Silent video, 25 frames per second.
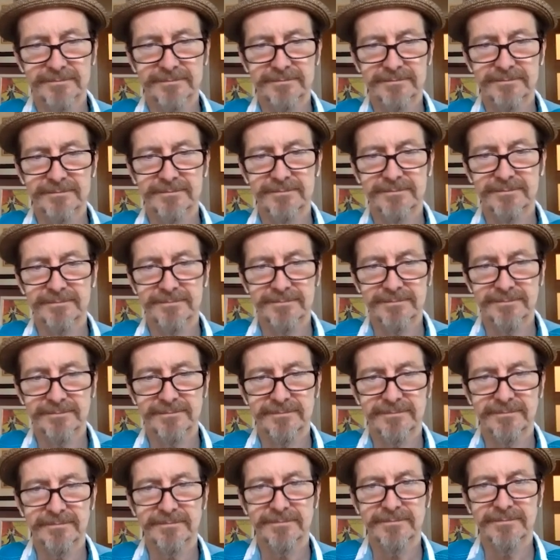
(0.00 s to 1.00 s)

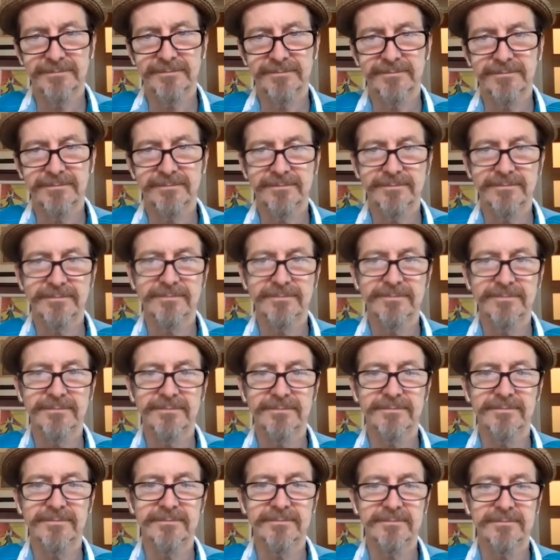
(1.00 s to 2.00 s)

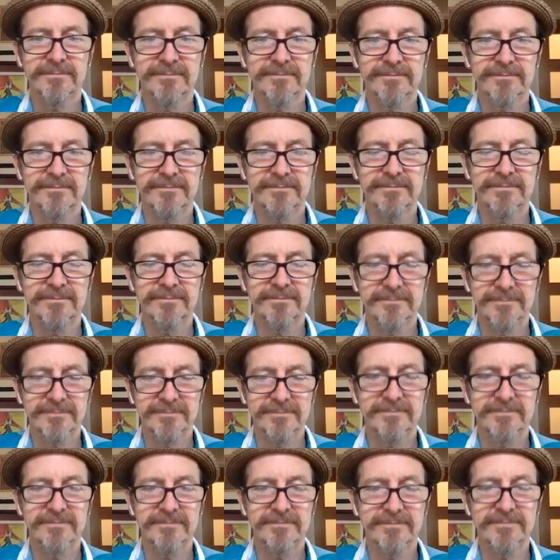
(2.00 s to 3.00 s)

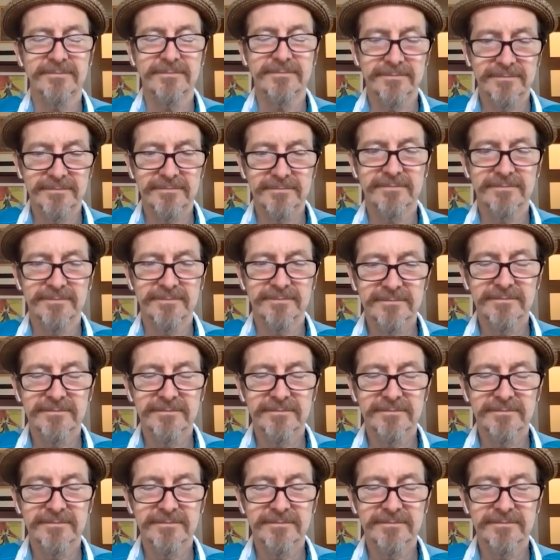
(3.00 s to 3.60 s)
The person shown says nothing.